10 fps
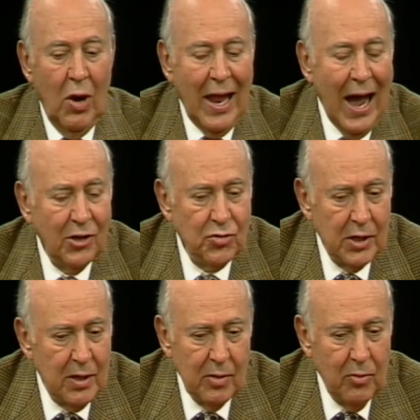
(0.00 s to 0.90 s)
Well,
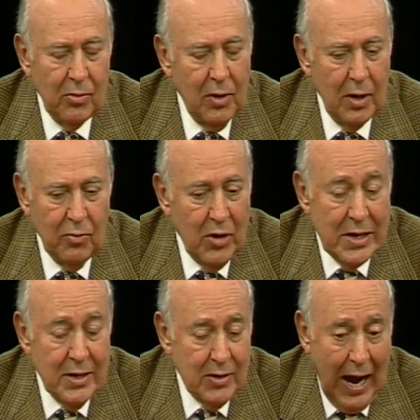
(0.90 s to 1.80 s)
actually, we
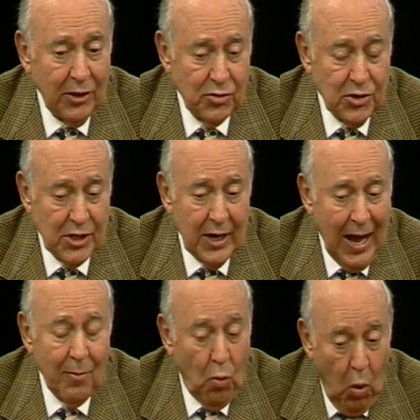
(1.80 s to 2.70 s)
didn't actually see it
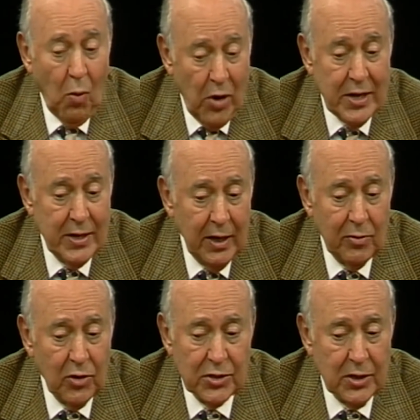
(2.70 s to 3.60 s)
happen. What we
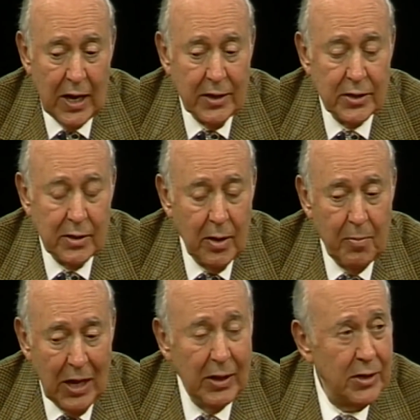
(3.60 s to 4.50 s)
did was
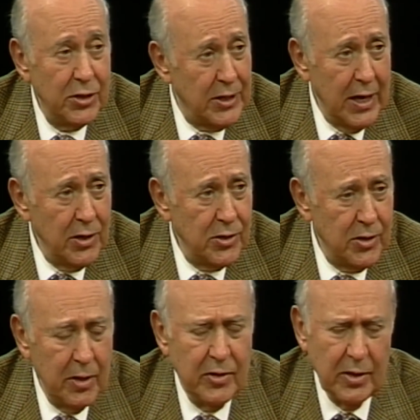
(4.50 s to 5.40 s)
Mel entertained
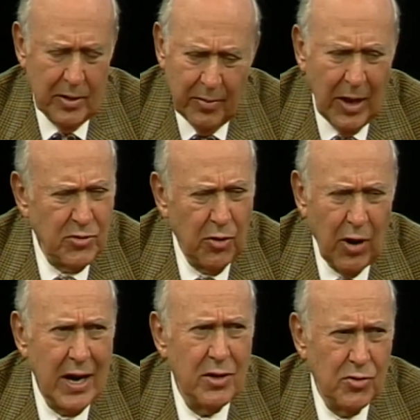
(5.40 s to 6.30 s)
us. Sometimes the
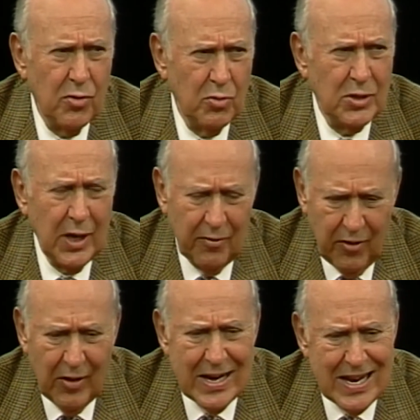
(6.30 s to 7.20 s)
writers' room would get
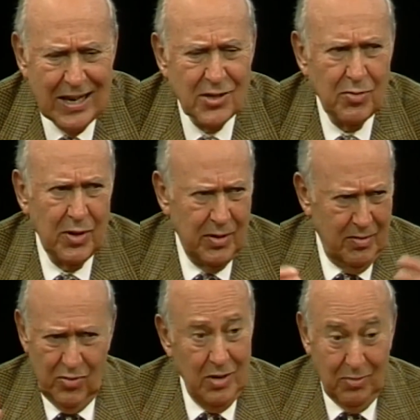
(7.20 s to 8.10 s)
very dense
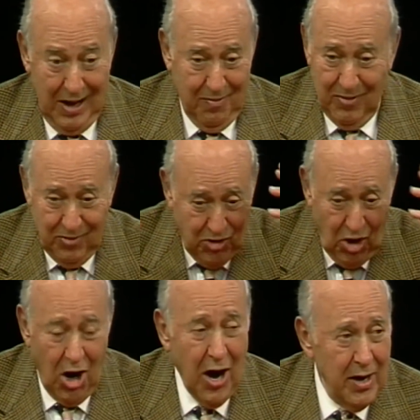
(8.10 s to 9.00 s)
we'd get
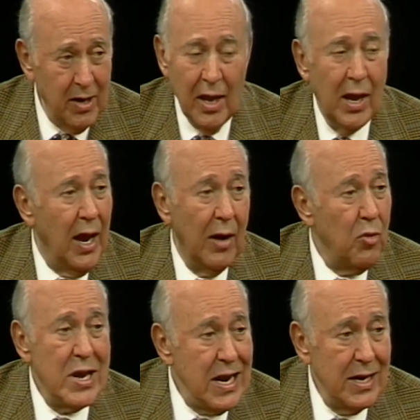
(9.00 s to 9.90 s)
tired,
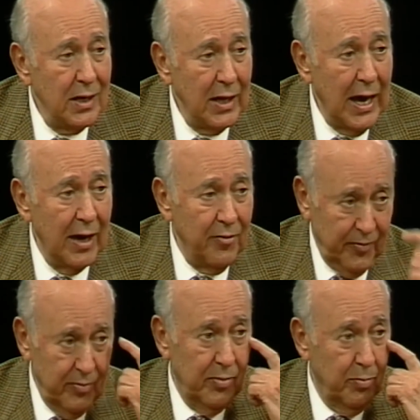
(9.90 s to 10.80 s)
and we needed a
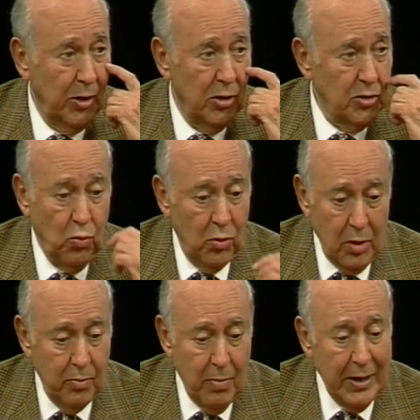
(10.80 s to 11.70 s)
laugh because
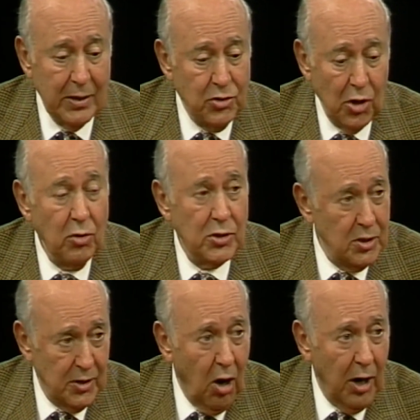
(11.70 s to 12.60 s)
making jokes
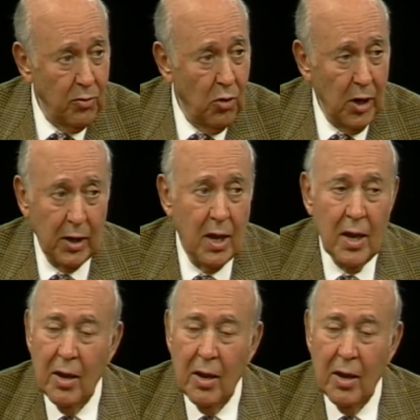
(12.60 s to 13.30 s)
is hard work.